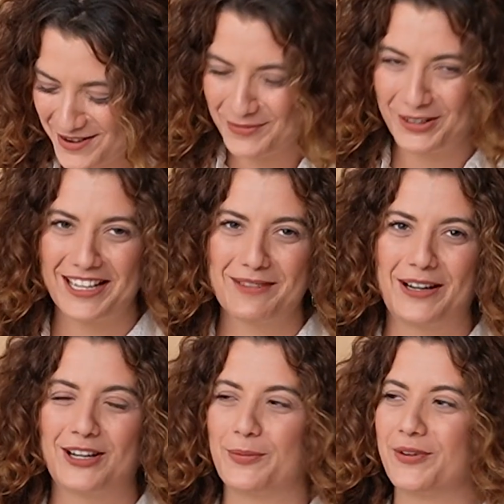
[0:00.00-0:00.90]
looking at my
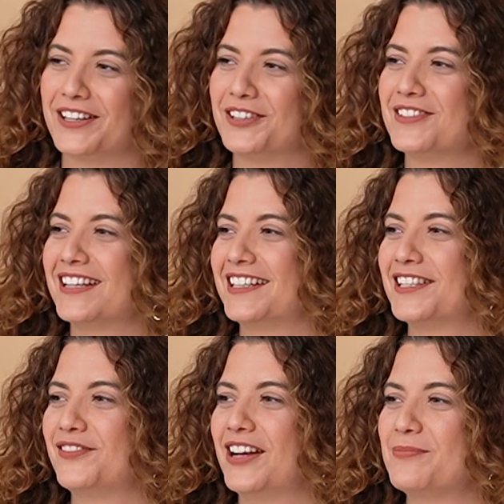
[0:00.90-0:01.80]
copywriter who's
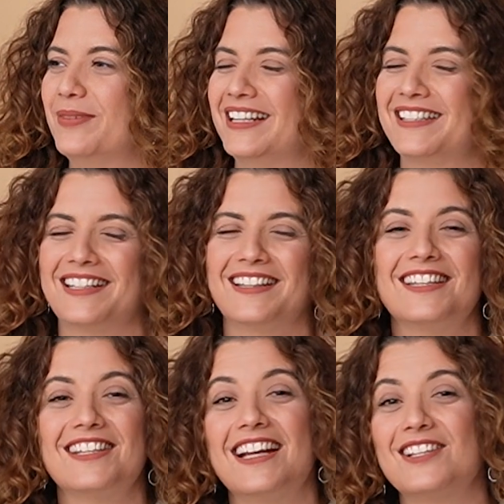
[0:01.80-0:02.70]
identifying bites, and I think
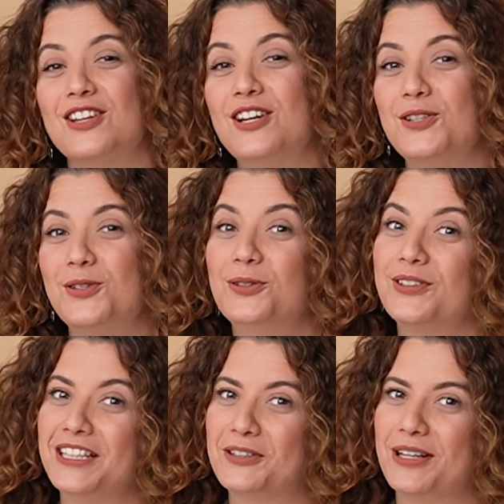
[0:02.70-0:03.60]
she has 2
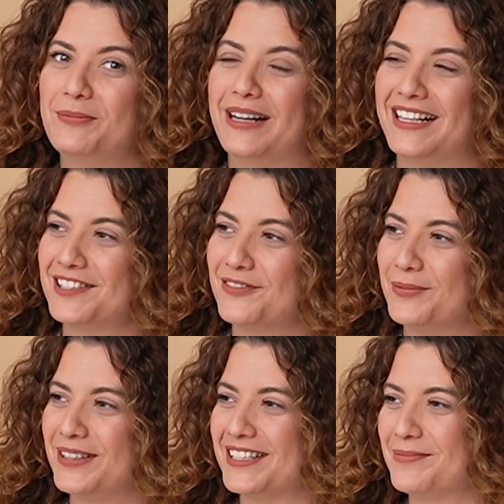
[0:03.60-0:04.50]
really great bites from
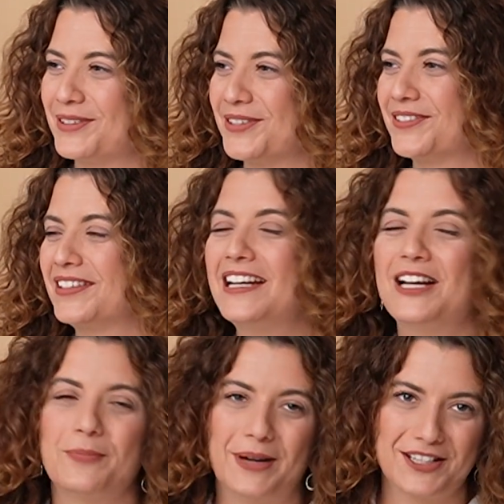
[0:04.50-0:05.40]
this episode.
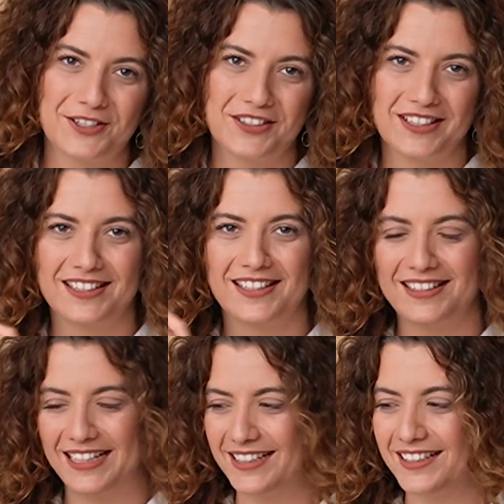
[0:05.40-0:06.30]
Bites are the
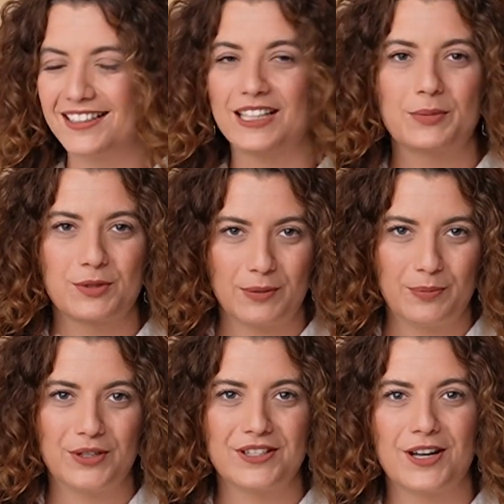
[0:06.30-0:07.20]
tiny clips we
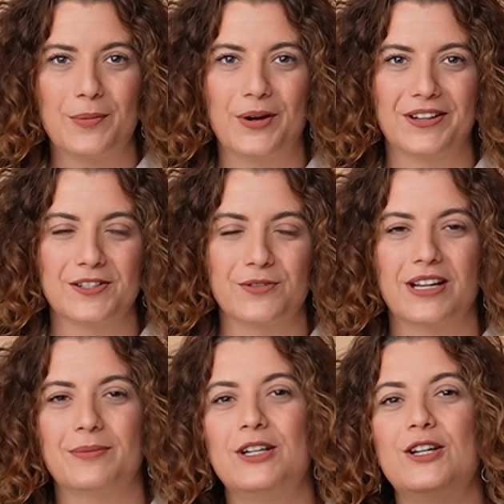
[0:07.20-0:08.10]
put up on
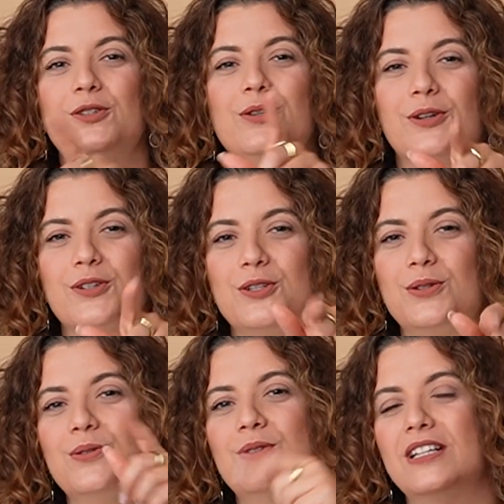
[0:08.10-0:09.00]
Instagram to urge
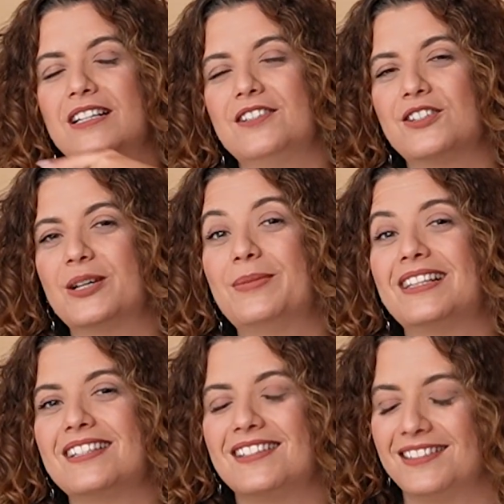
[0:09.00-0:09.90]
you to come and
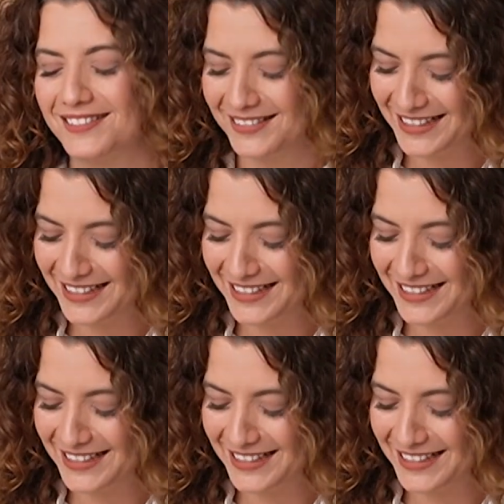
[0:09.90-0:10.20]
listen.